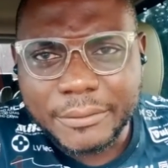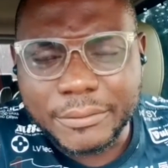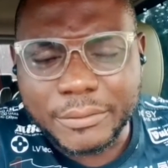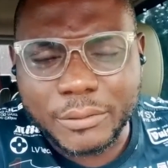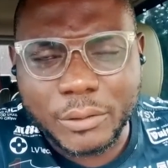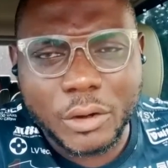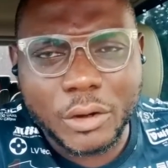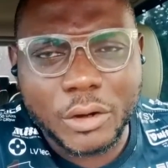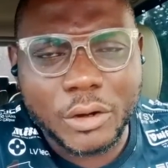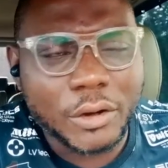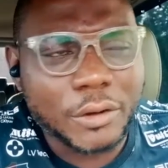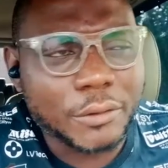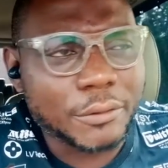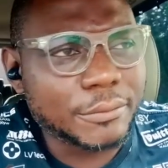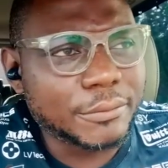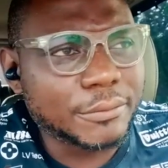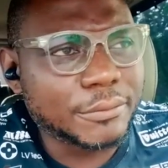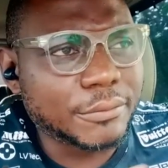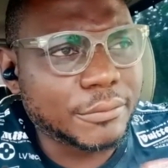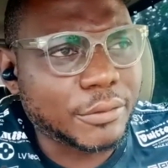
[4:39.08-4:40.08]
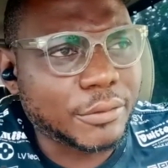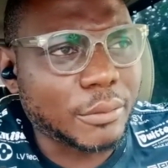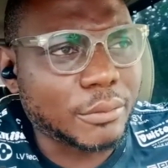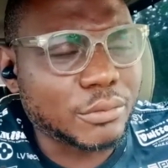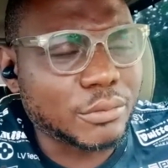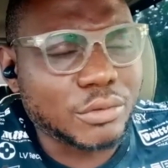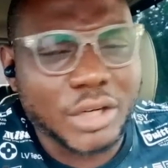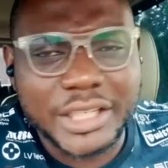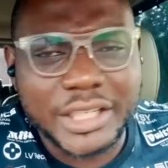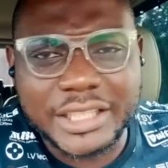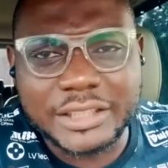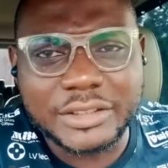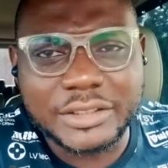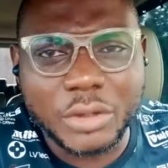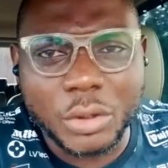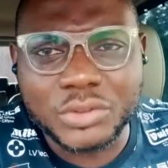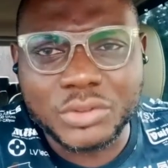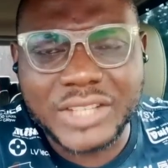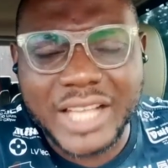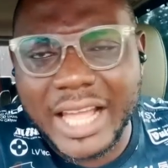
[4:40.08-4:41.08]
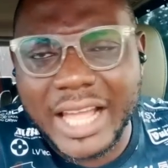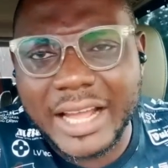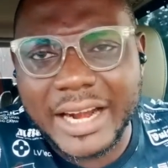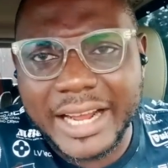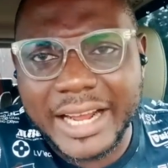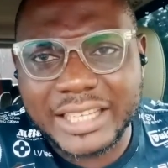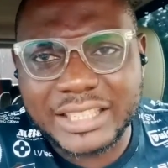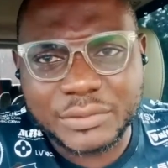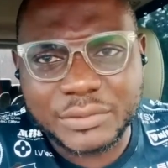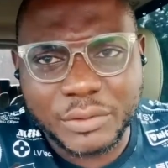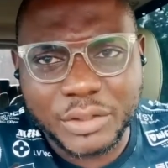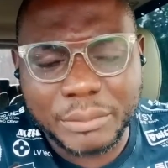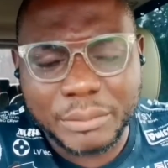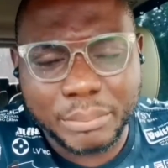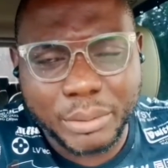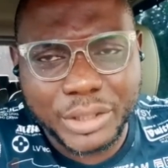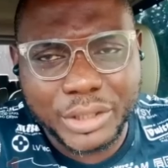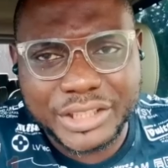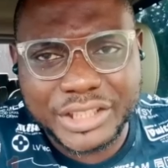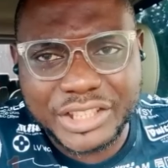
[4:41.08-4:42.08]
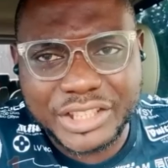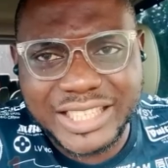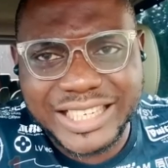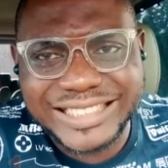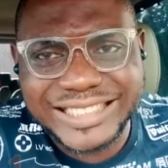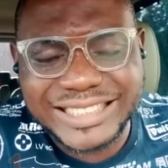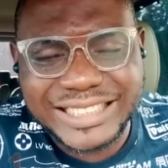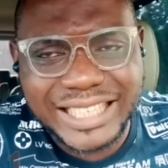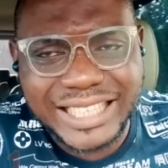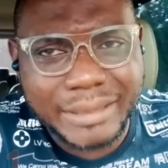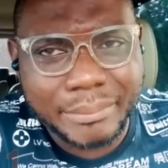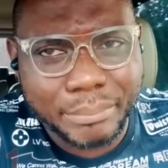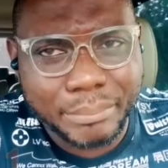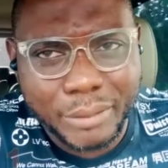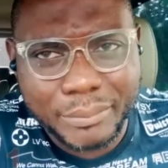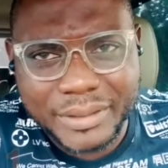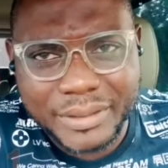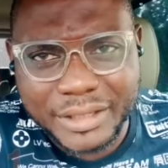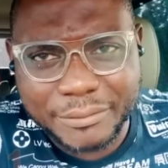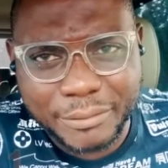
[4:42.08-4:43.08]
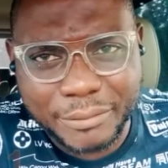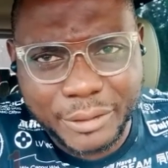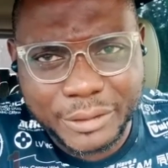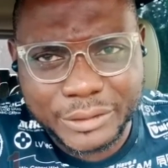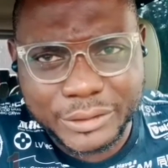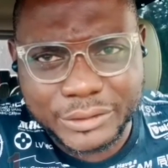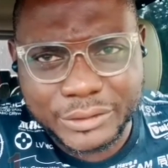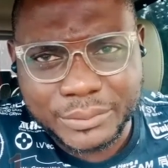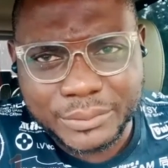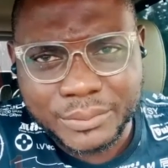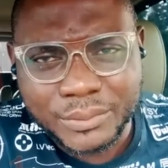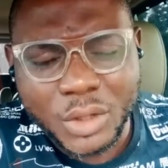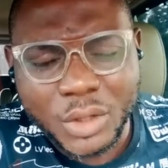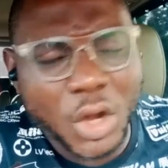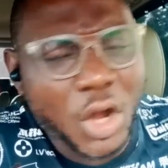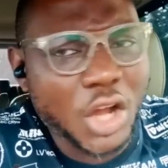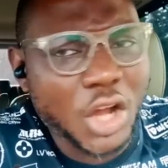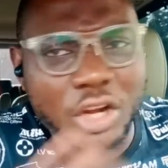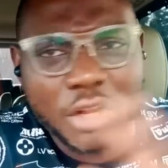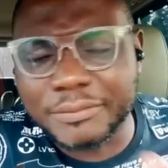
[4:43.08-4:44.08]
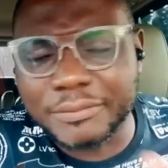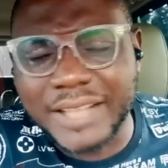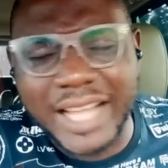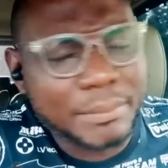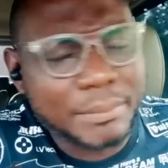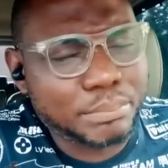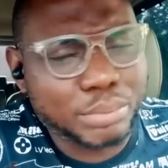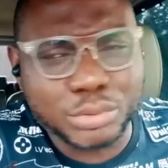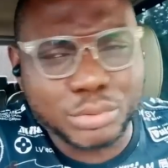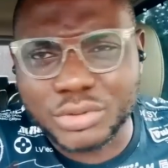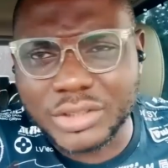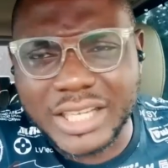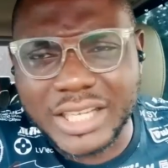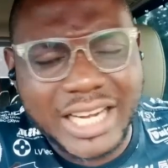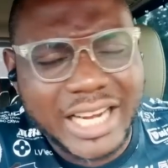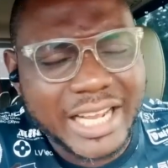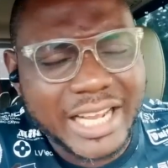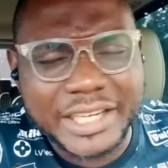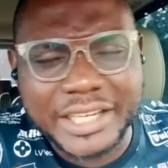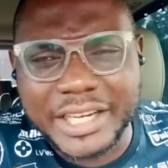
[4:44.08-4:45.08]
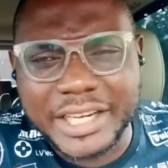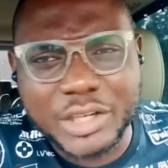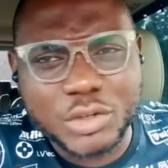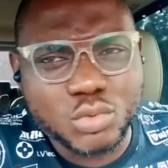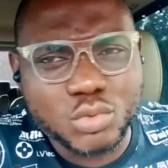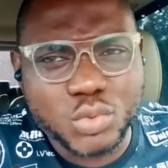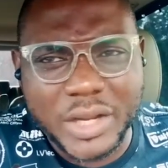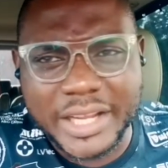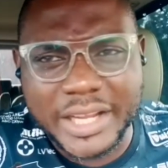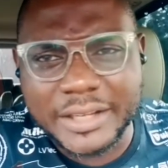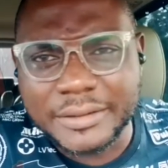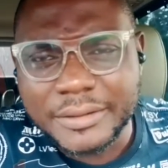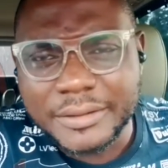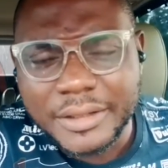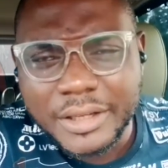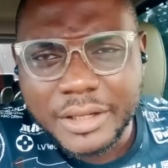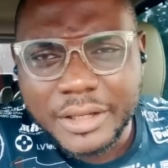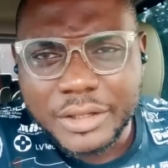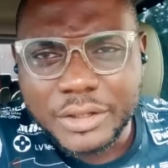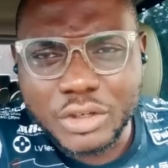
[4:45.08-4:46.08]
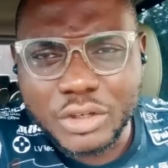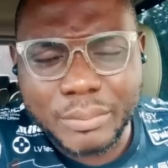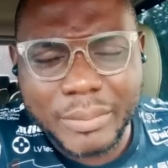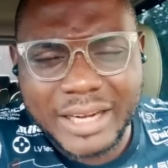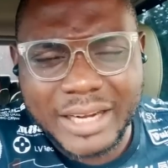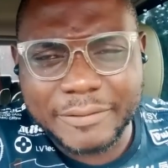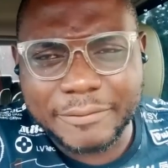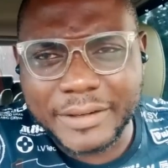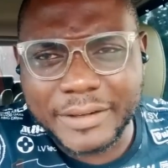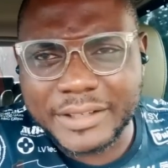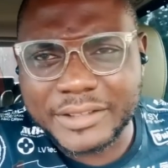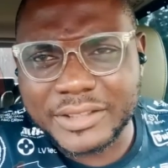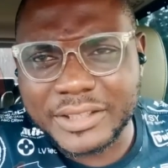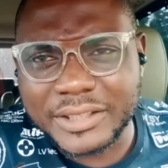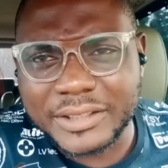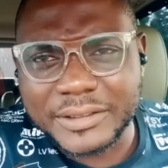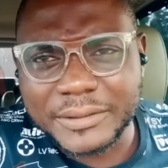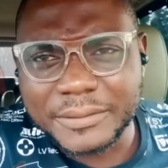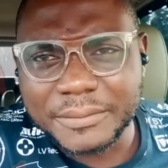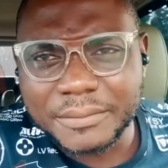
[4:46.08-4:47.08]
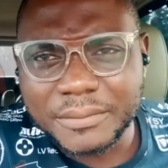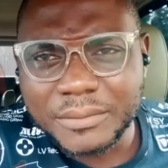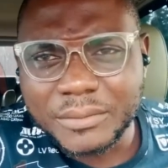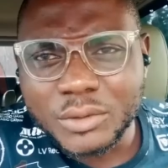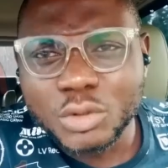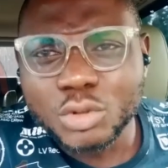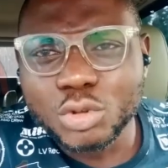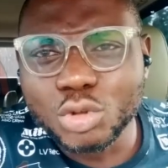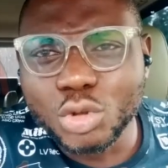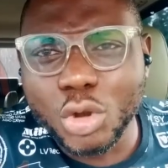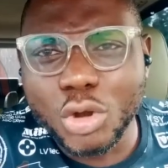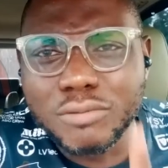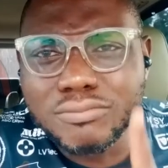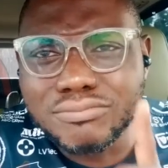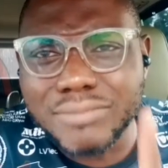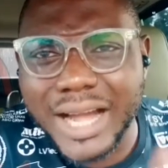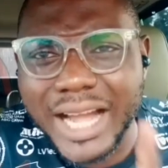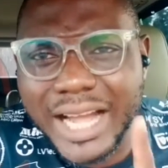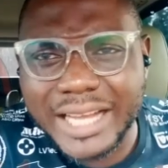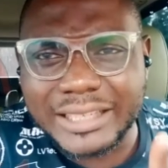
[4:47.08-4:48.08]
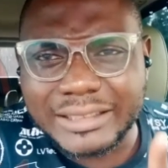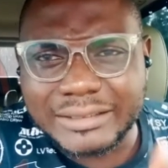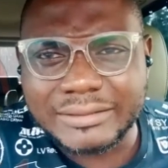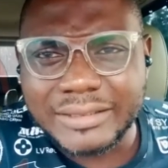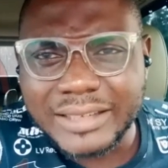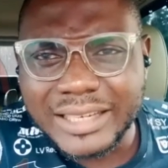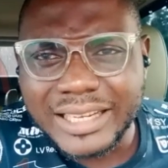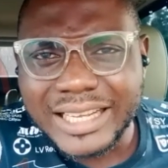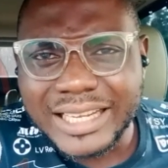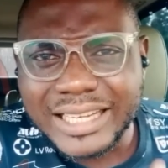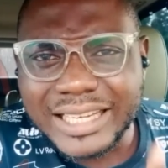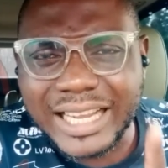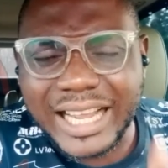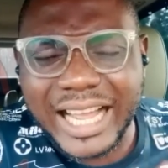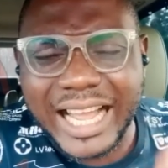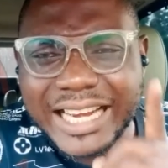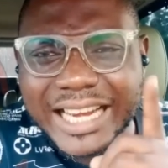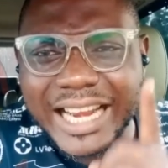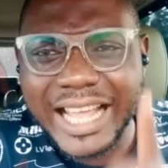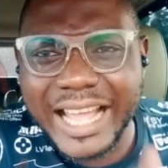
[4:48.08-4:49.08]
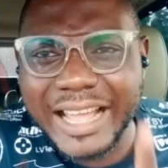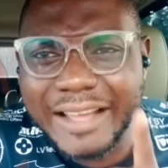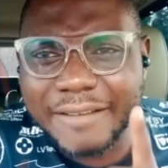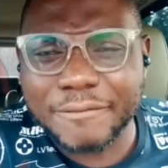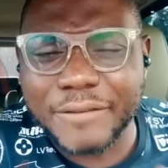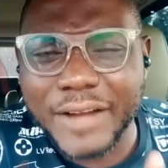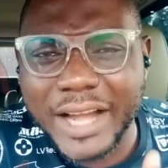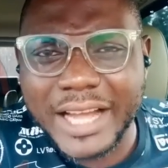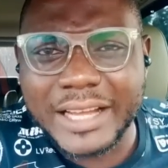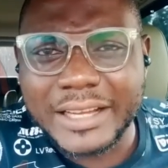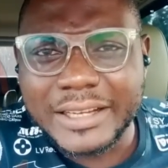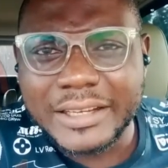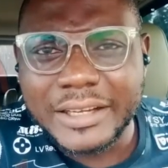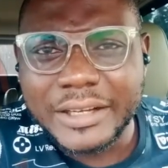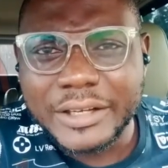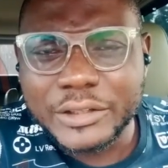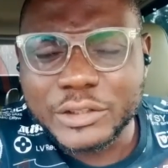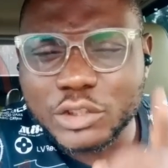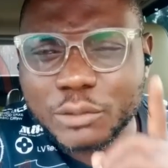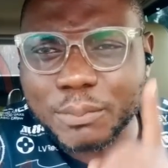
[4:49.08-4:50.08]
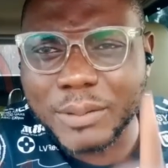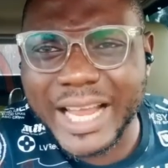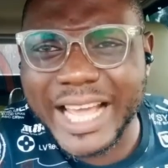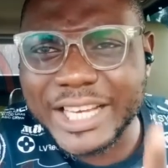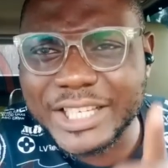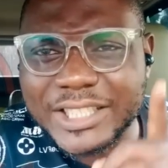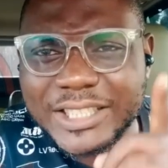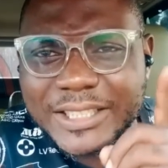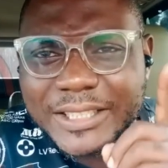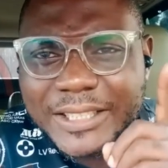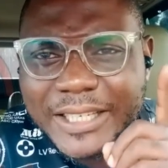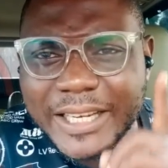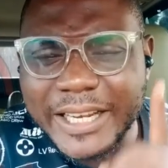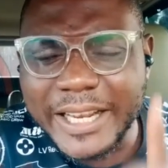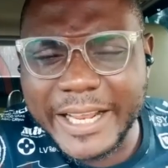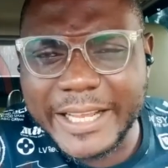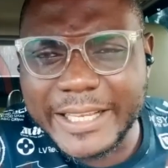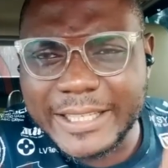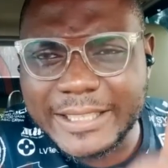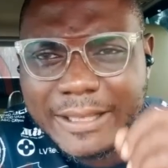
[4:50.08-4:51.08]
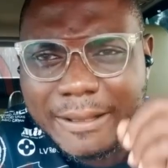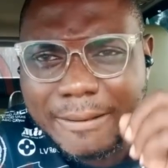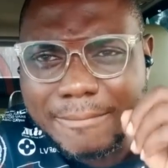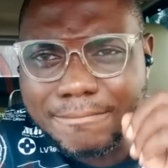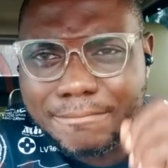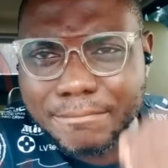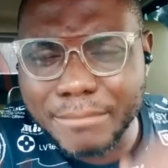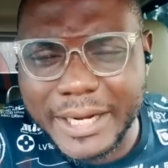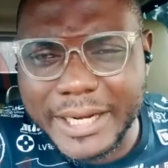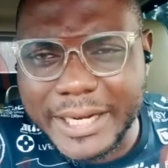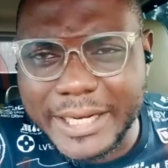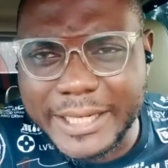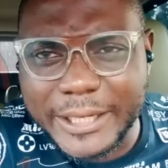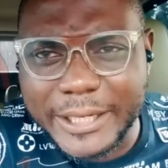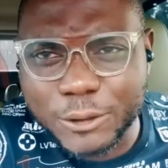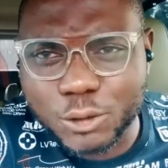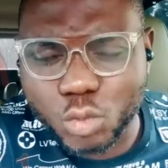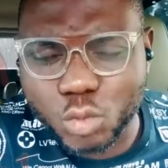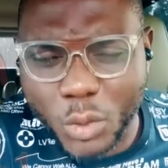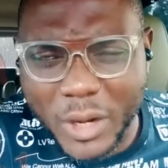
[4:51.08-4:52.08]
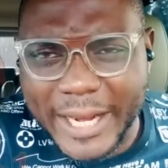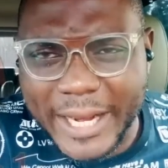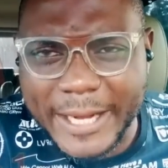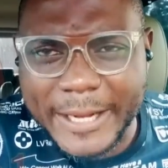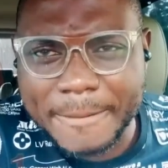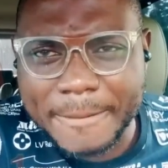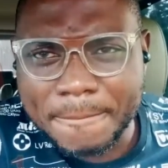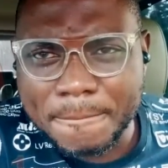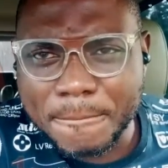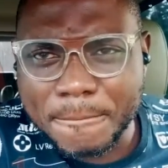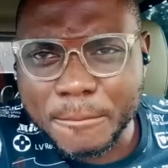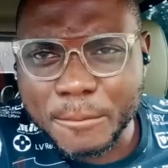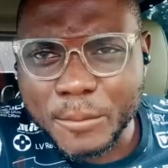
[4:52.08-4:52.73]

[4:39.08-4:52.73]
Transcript: from from running those errands for the politicians stealing public funds. All of that put together in any way, you might fix it. No man can ever splash his money this way